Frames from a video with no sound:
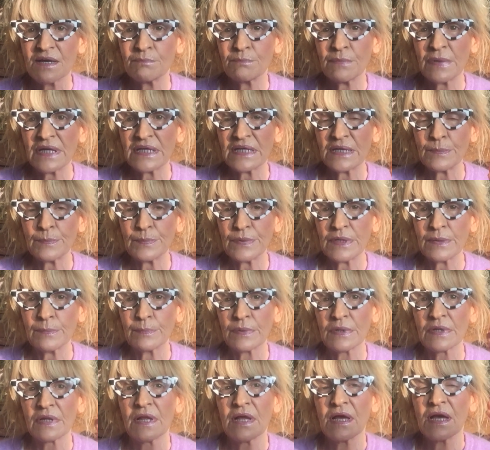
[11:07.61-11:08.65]
Many
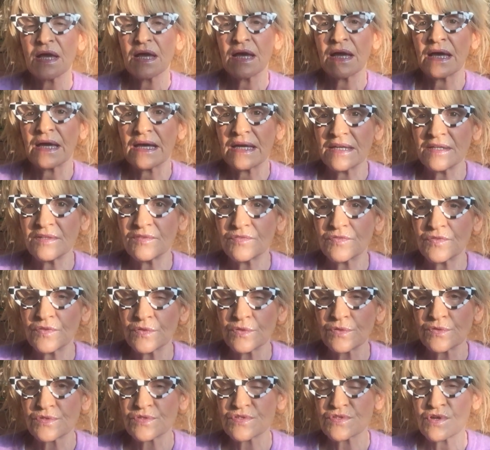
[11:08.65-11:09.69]
people hate
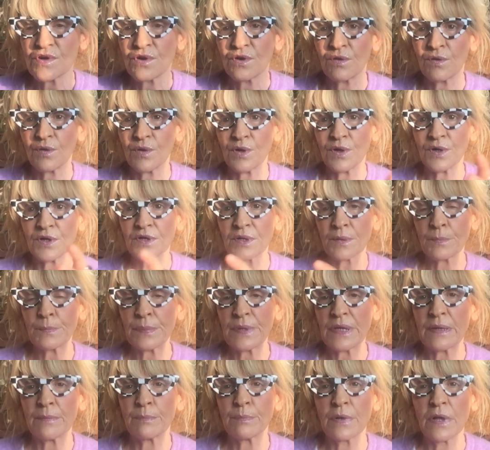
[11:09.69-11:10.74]
foods, or other
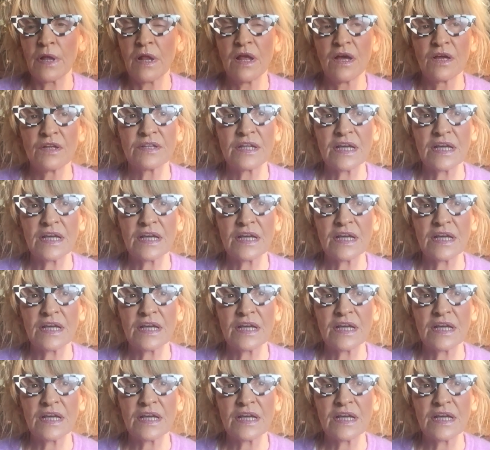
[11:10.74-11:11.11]
people,